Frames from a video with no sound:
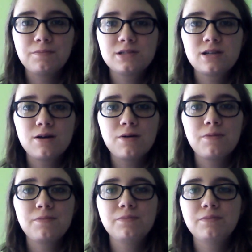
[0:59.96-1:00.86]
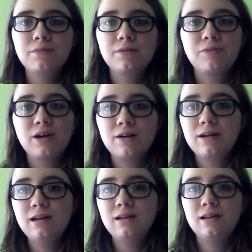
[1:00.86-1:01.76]
Some
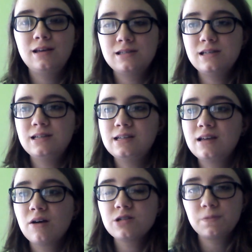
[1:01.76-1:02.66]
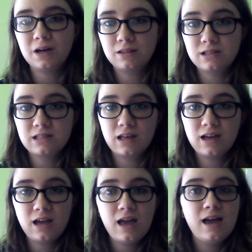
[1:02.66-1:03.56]
very easy details about this
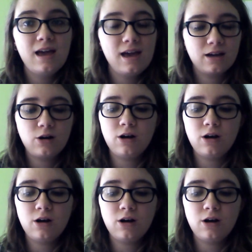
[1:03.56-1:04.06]
thing. It